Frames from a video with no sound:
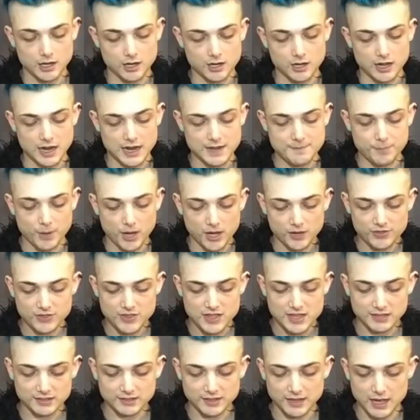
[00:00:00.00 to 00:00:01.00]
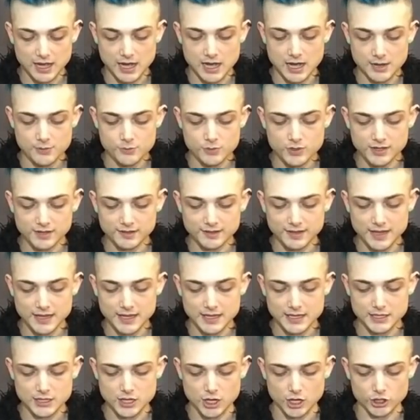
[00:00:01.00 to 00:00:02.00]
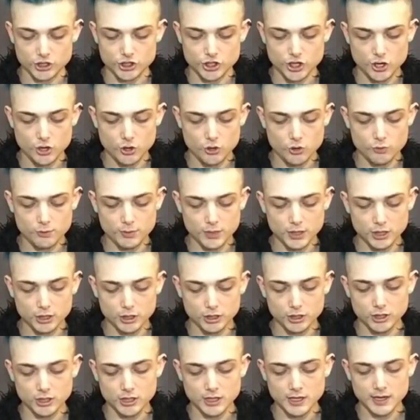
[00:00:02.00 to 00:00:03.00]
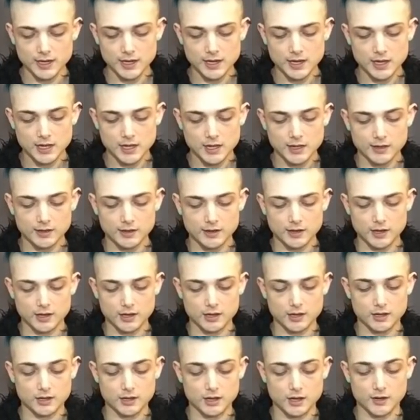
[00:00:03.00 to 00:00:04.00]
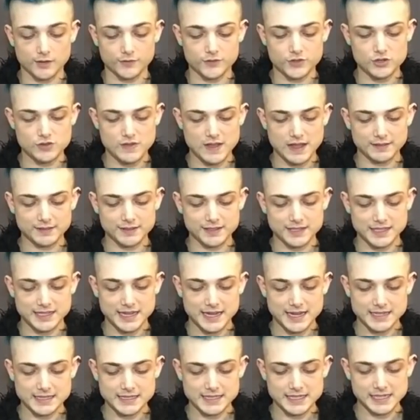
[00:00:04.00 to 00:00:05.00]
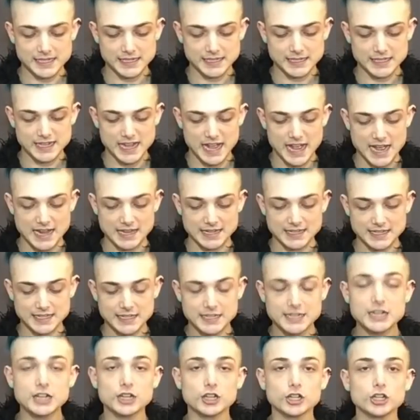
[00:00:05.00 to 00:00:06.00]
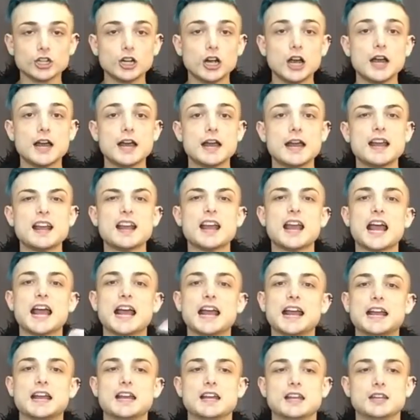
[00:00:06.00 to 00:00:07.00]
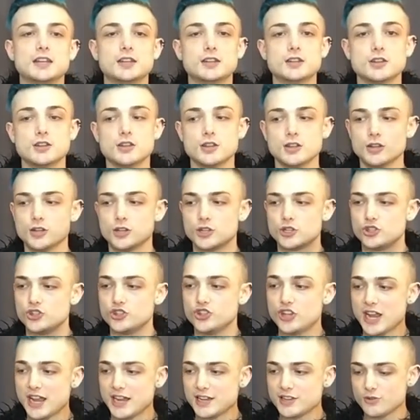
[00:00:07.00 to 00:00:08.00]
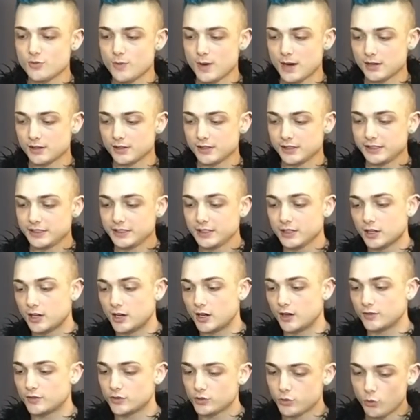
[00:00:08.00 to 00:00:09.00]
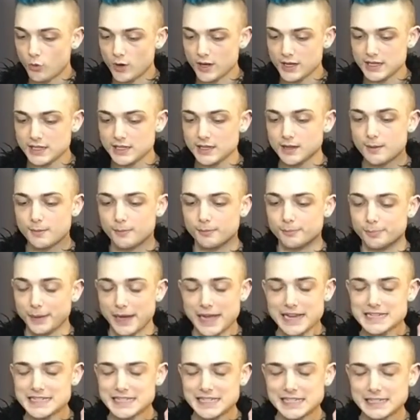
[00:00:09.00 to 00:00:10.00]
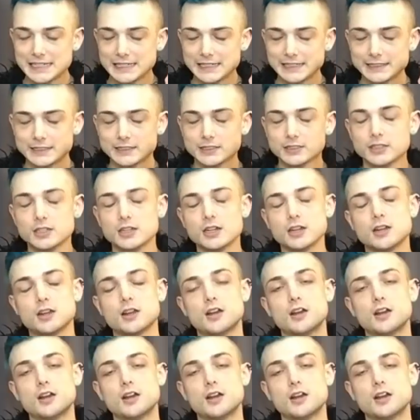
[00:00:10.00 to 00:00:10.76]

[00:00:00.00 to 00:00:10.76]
I bought this, I want to say, in October of 2018, and here in January of 2019,